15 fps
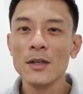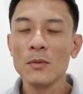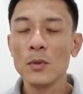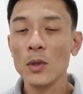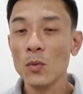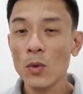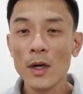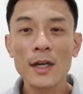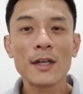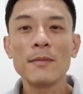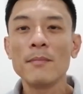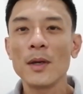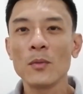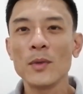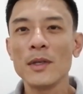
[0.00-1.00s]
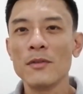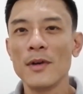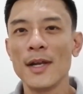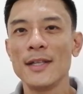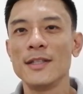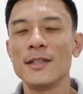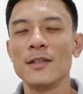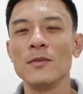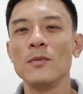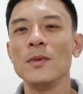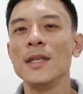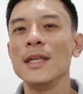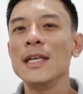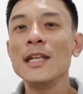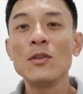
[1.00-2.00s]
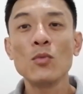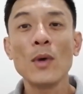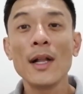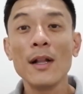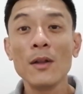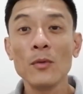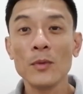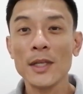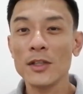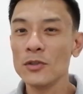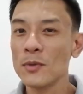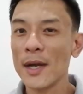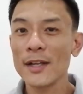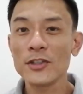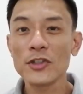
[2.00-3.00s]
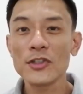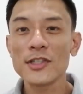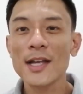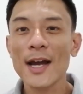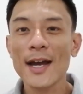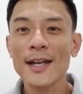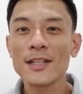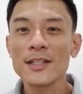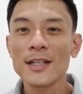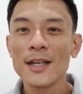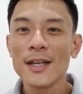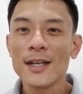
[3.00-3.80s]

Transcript: We work, but we rest. We eat well, we do exercise.